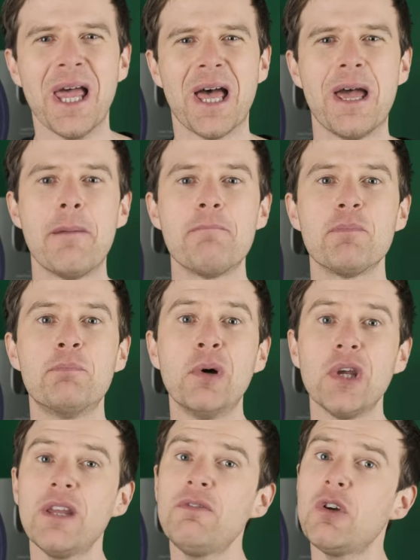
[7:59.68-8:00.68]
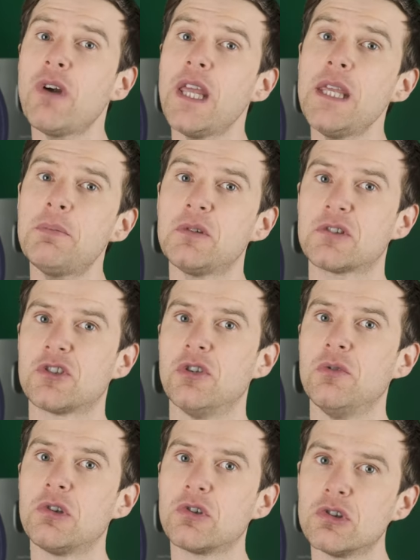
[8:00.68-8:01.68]
But if you're able
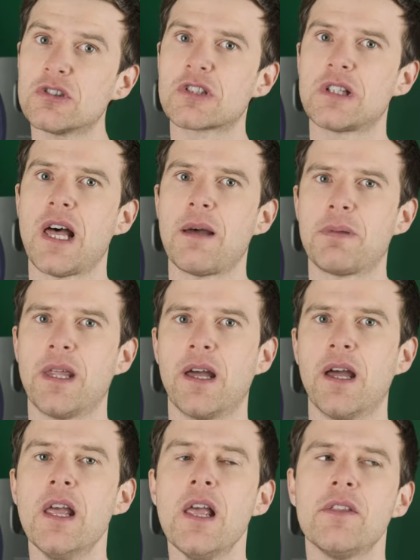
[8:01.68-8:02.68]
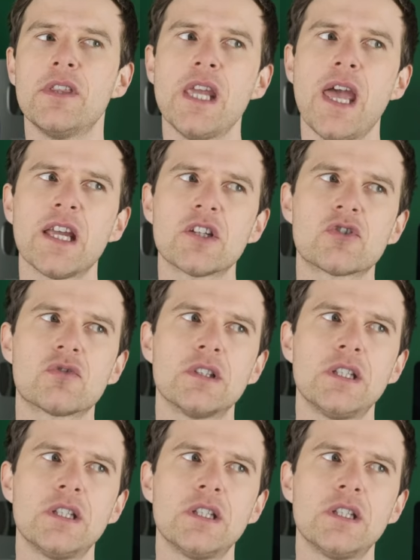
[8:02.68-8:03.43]
to, you could slap that. The extra